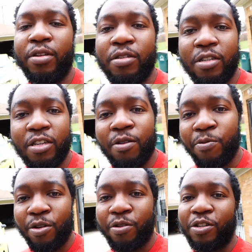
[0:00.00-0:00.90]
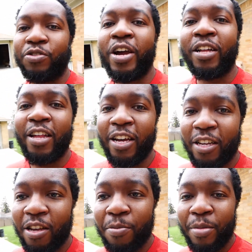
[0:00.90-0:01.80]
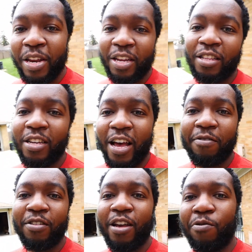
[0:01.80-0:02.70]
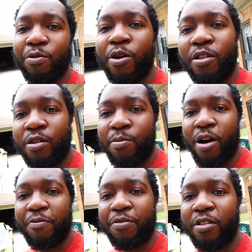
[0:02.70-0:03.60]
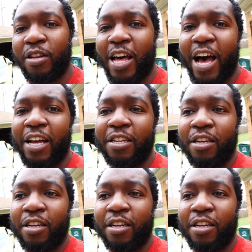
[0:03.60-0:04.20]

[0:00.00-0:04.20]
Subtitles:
GM went on strike like immediately after they were rolling them off the lot.